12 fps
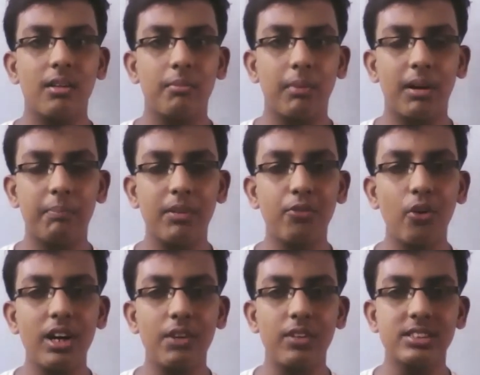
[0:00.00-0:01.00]
But before
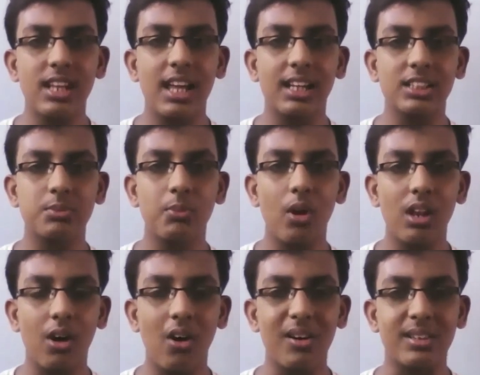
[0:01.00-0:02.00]
it was like a small
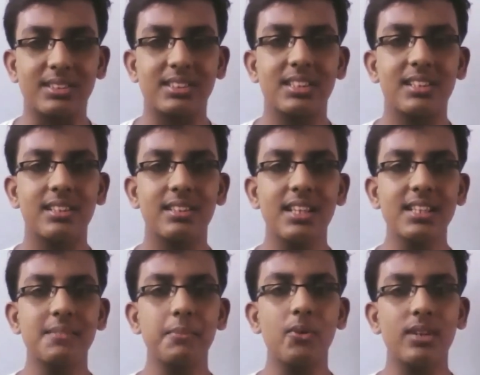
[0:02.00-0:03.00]
horse.
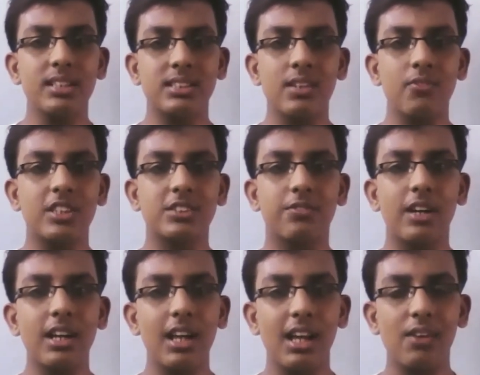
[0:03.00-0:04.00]
This mutation was
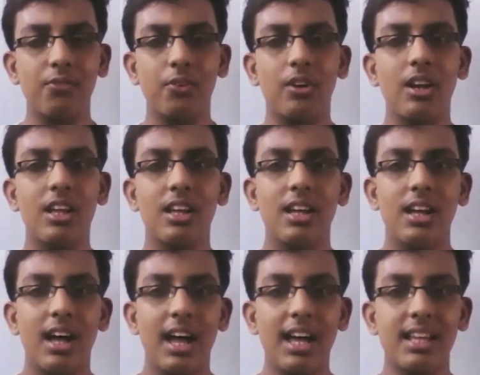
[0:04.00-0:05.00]
very helpful
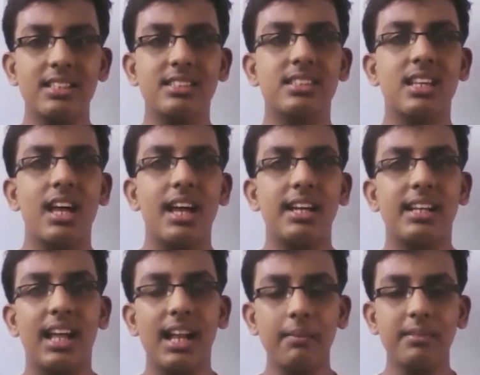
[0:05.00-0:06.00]
as it
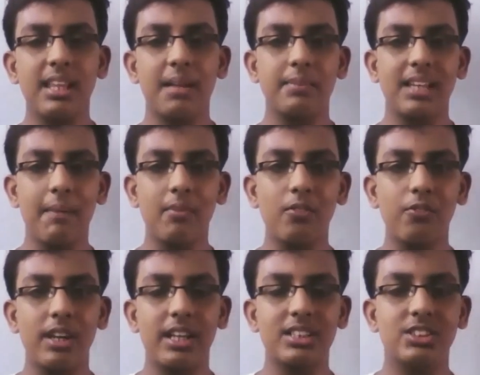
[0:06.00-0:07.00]
helped them
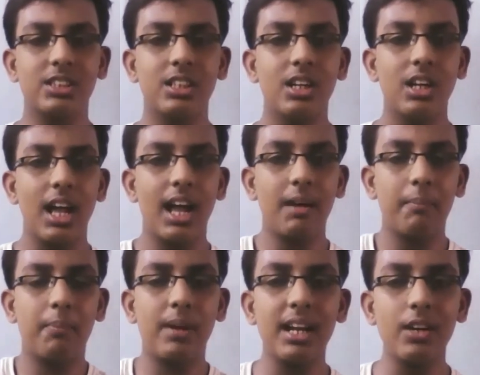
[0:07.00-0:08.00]
camouflage and
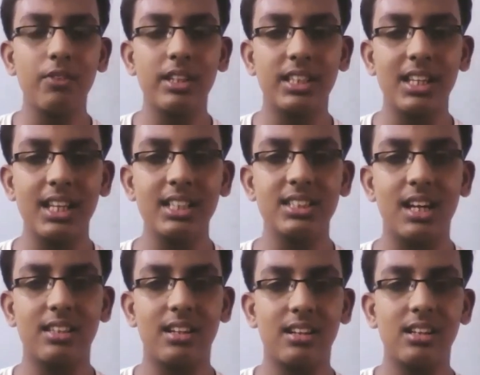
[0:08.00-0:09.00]
blend with each
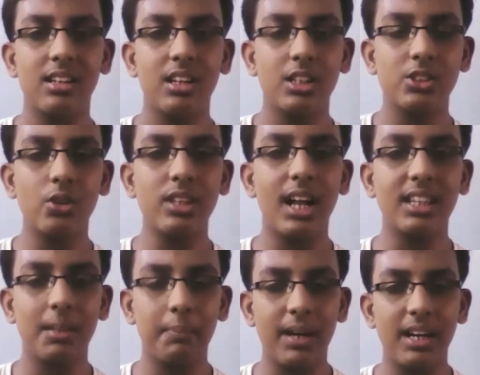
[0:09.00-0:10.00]
other so that
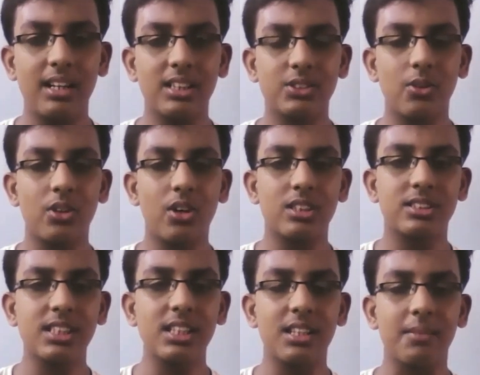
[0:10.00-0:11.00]
the predators could not
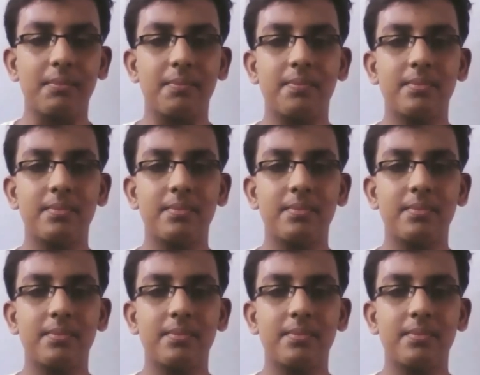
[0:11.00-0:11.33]
see them.